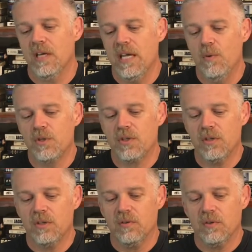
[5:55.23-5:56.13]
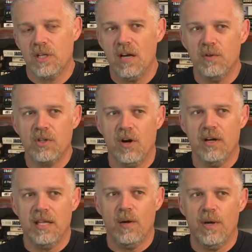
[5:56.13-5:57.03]
he was kind of
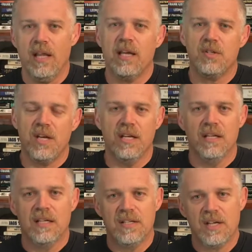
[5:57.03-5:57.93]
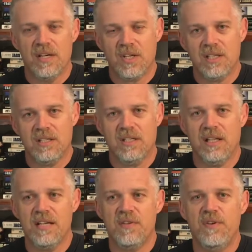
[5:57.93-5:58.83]
regarded that way. Like I said, as a, as a
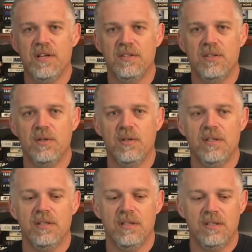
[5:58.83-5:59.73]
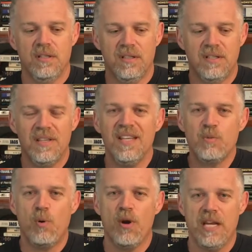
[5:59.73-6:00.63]
classy figure to to
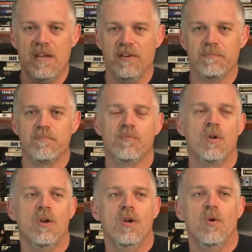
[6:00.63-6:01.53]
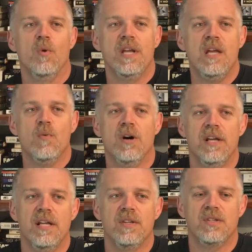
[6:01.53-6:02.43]
this point, even when he won
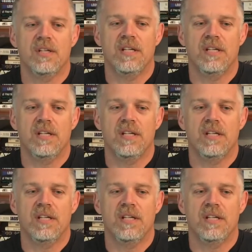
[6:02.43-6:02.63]
his